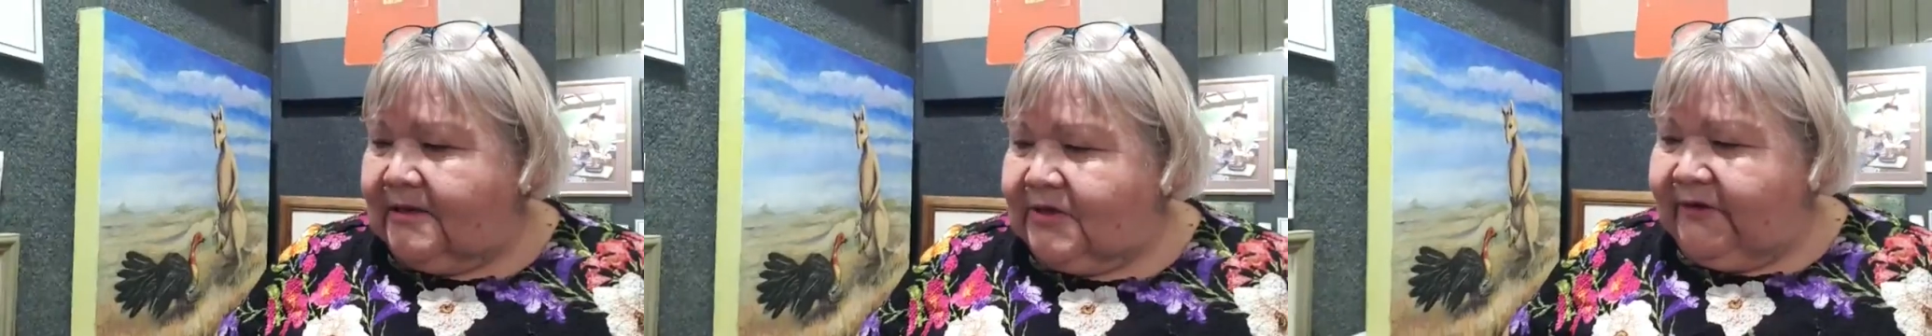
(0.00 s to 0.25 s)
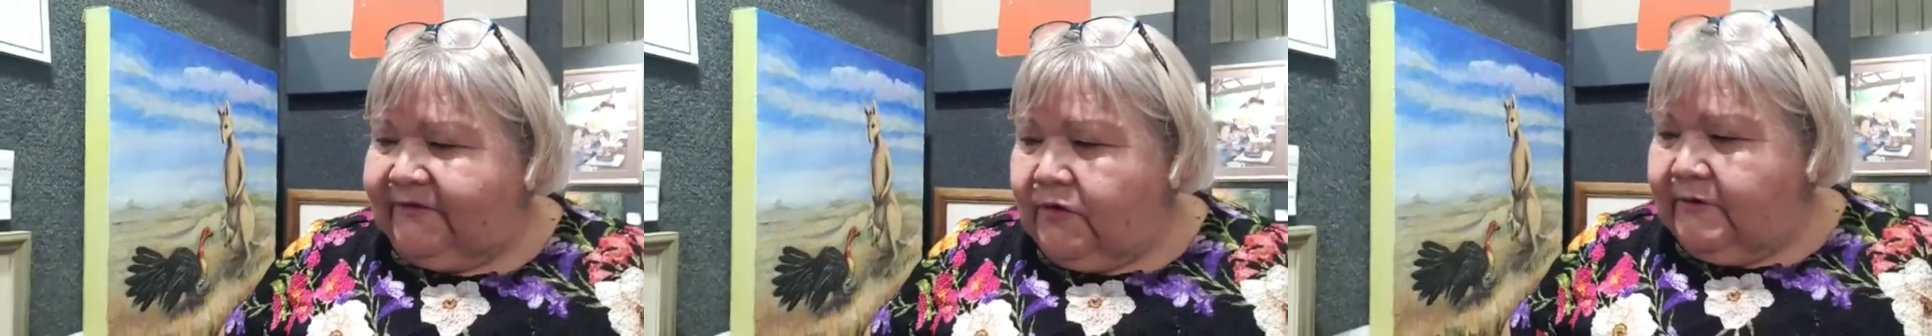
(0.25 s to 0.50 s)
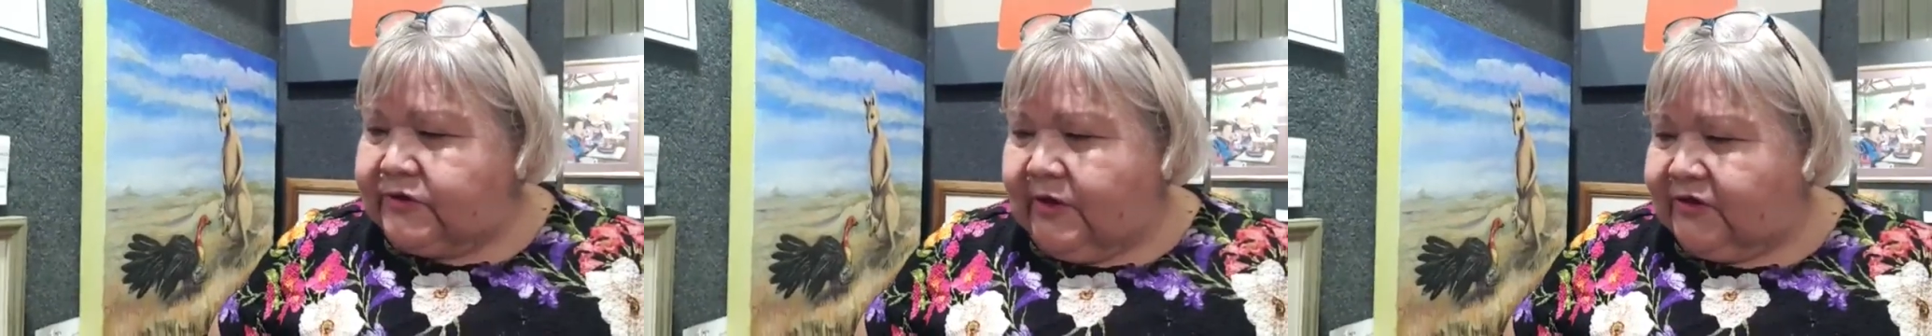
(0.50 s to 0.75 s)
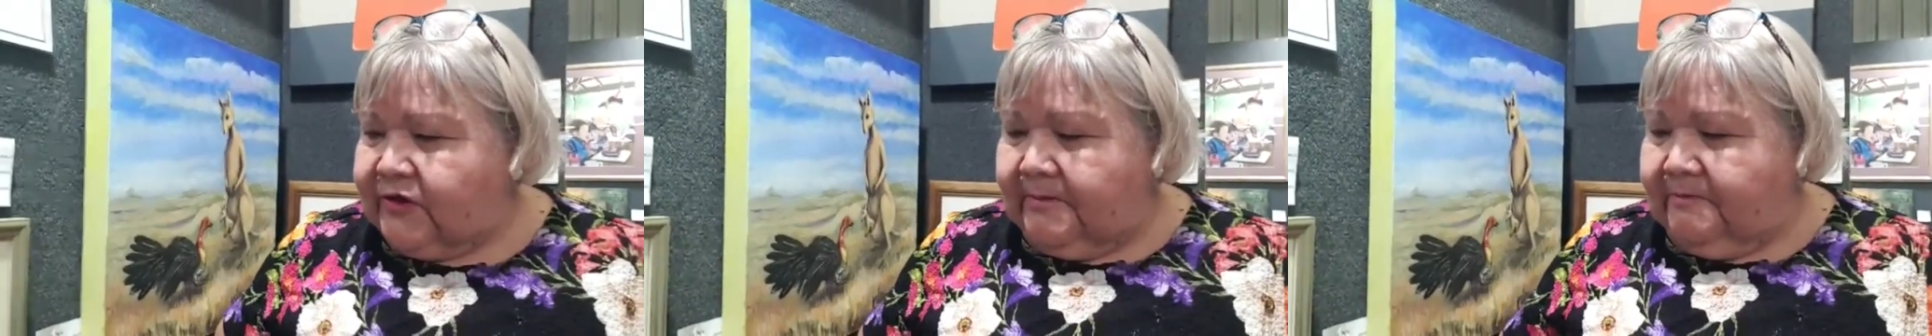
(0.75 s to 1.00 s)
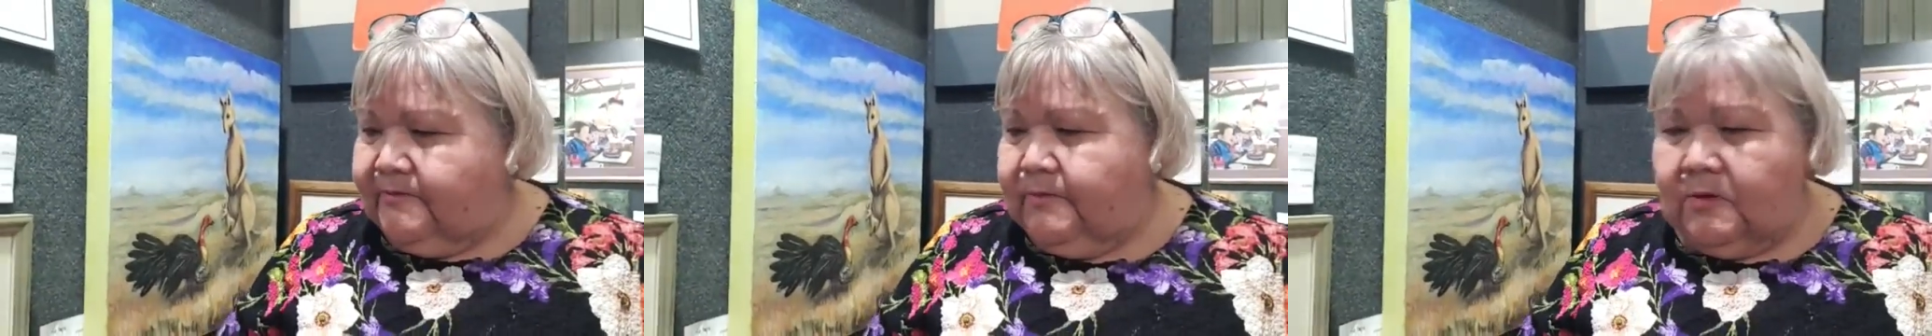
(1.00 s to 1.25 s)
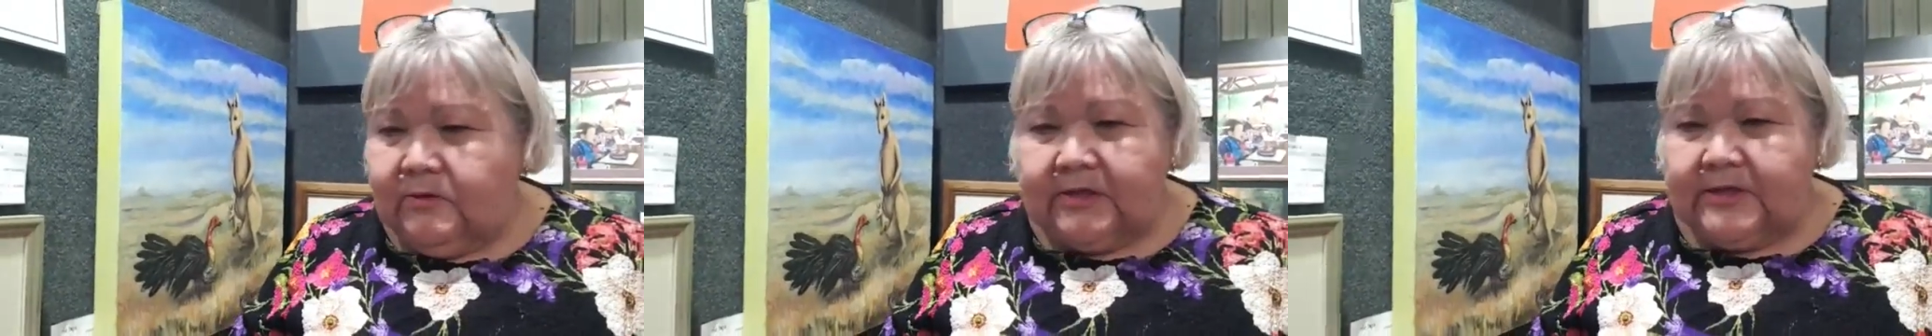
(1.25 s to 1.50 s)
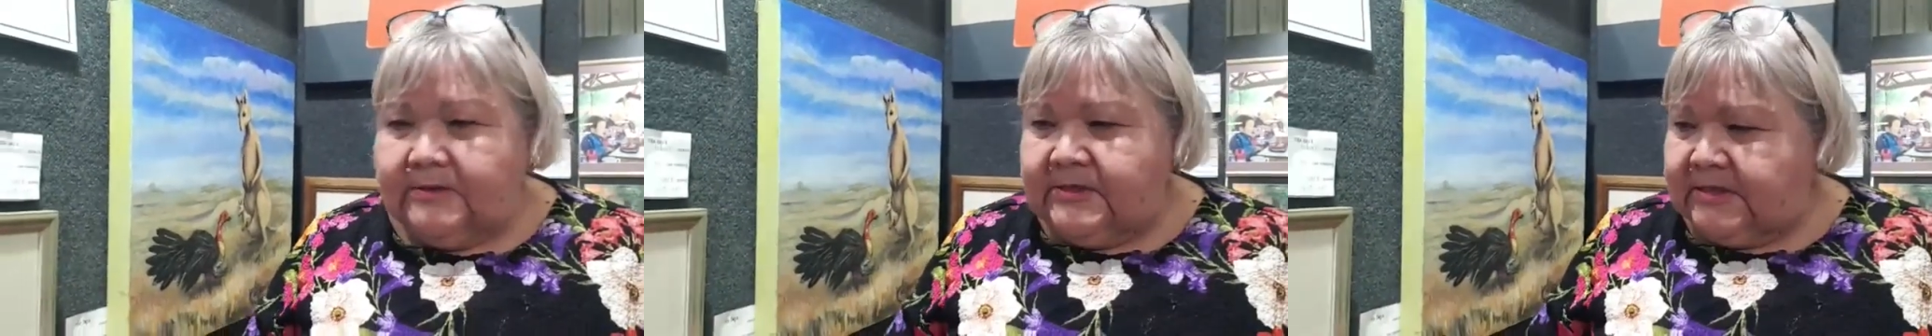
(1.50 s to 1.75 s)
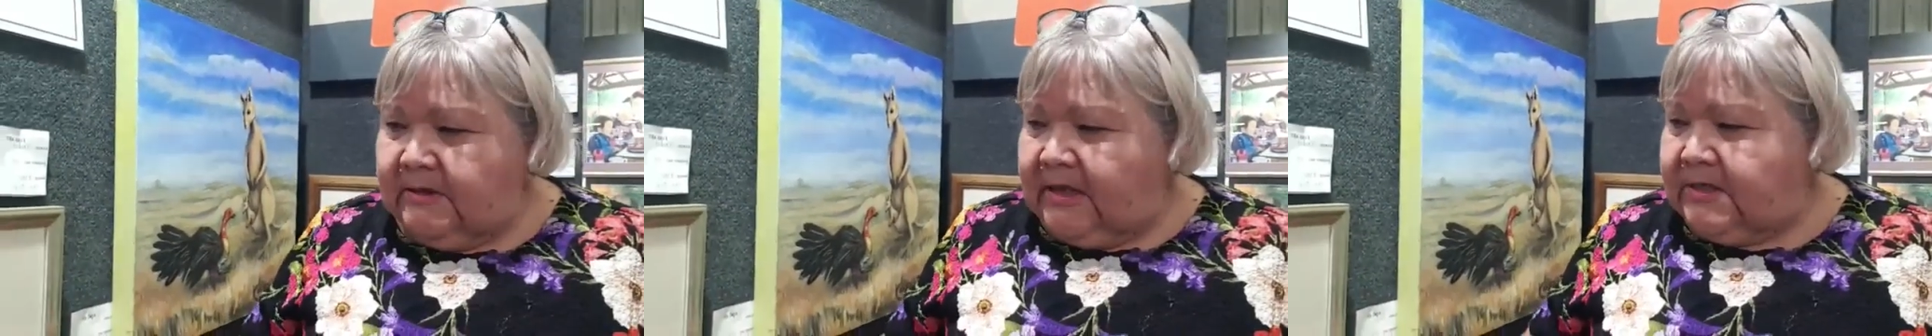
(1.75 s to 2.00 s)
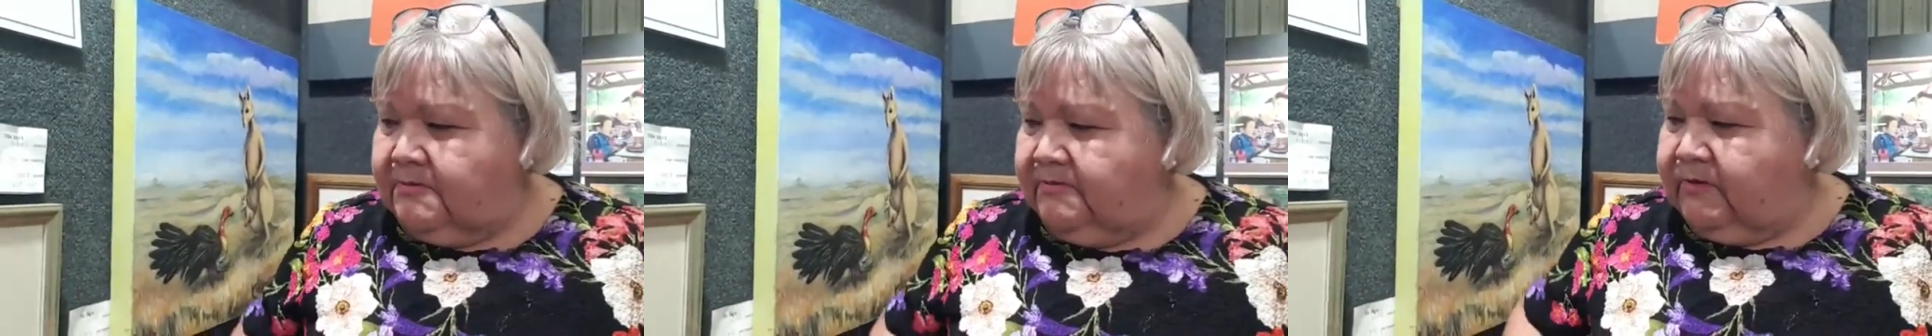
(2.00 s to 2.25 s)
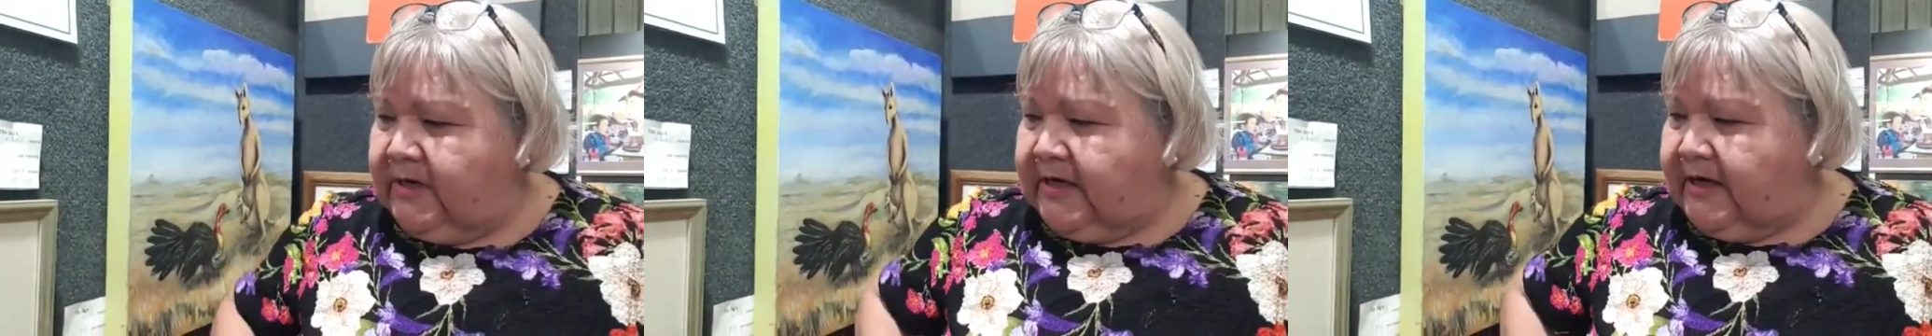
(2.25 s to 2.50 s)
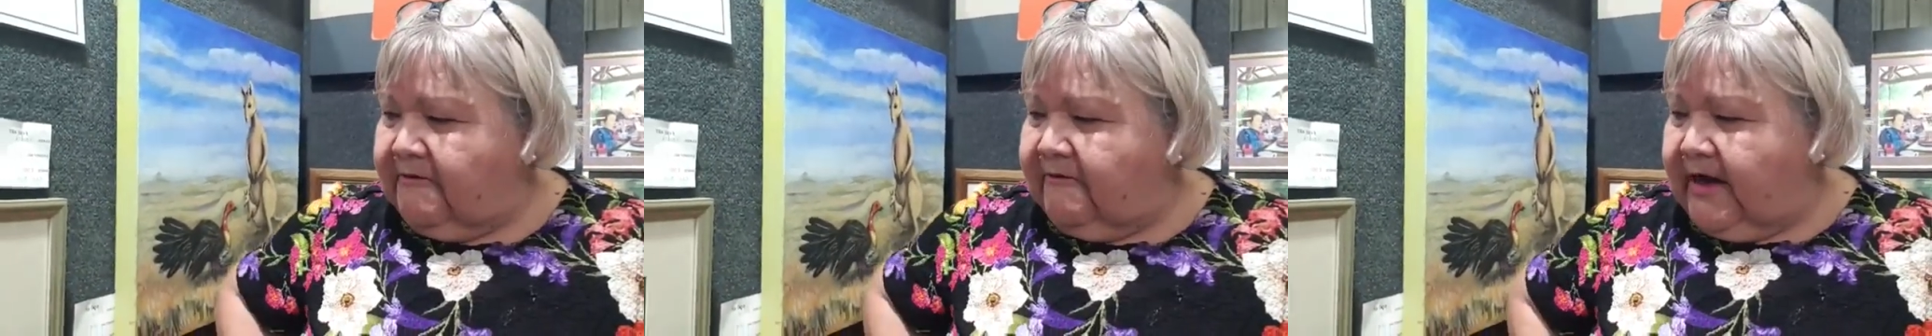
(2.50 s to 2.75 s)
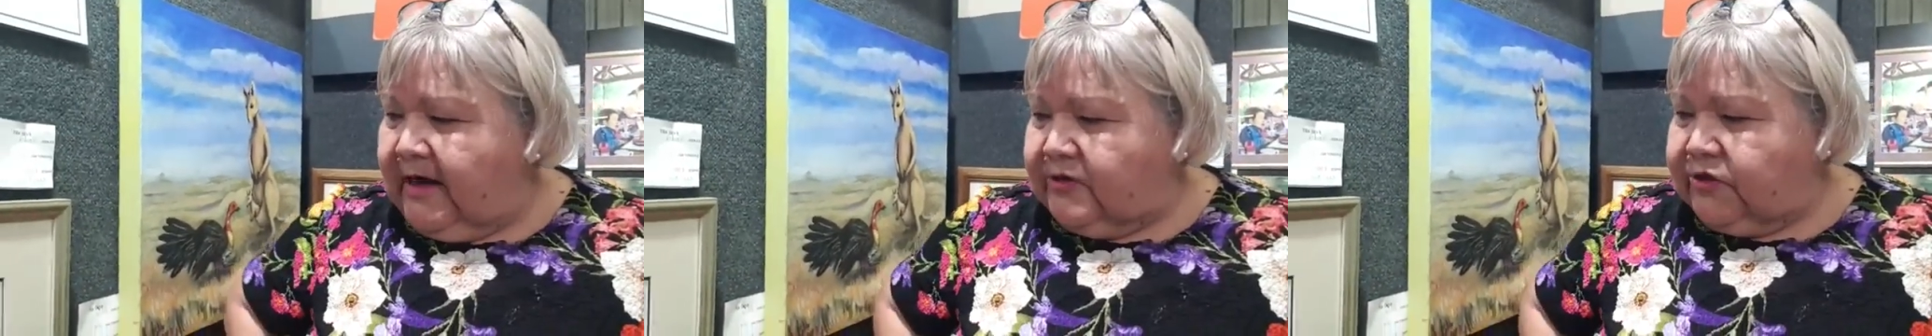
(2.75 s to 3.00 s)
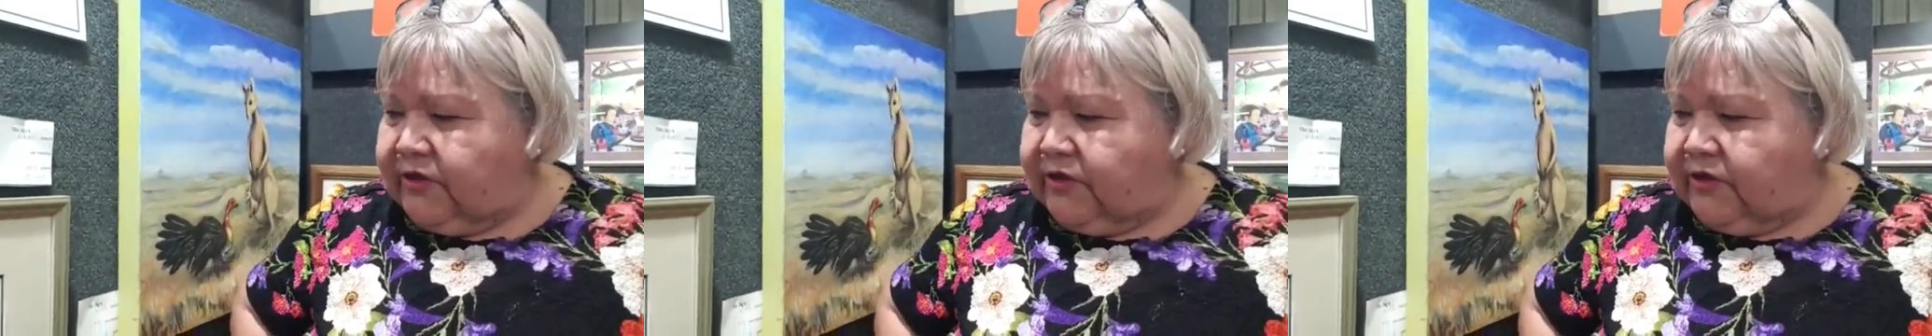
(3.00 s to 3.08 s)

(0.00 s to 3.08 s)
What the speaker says: you've always got them for the fiddling around,